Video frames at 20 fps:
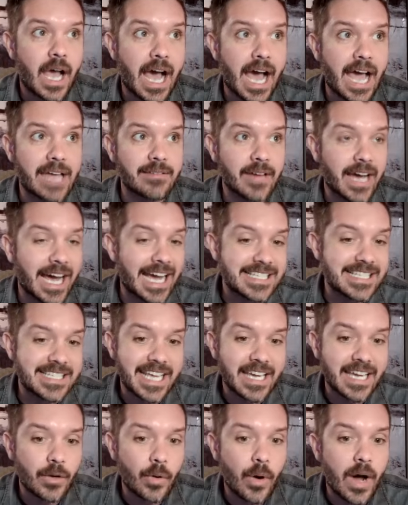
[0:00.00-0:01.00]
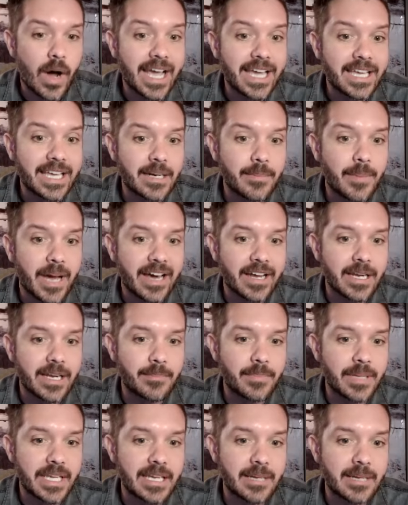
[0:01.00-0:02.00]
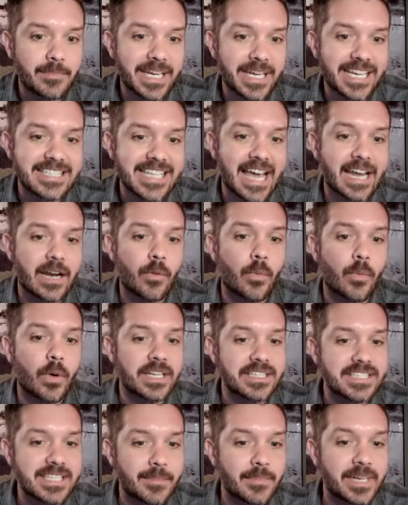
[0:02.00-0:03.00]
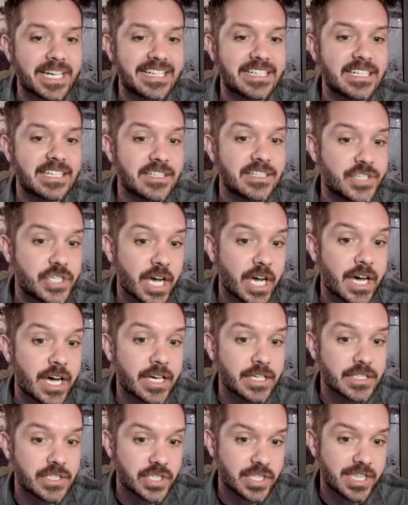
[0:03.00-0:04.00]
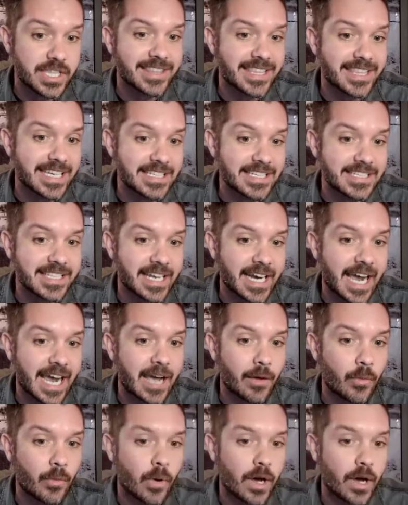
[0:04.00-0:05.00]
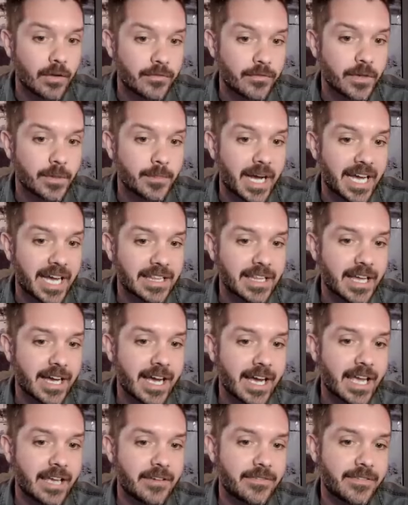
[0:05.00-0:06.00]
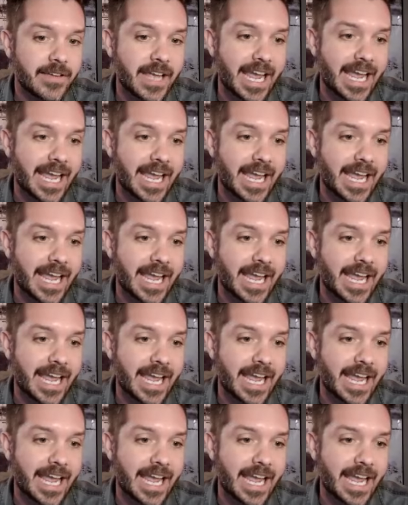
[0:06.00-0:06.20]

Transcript: I, I stay quiet about it be, because I don't want somebody to judge the things that I want for my life.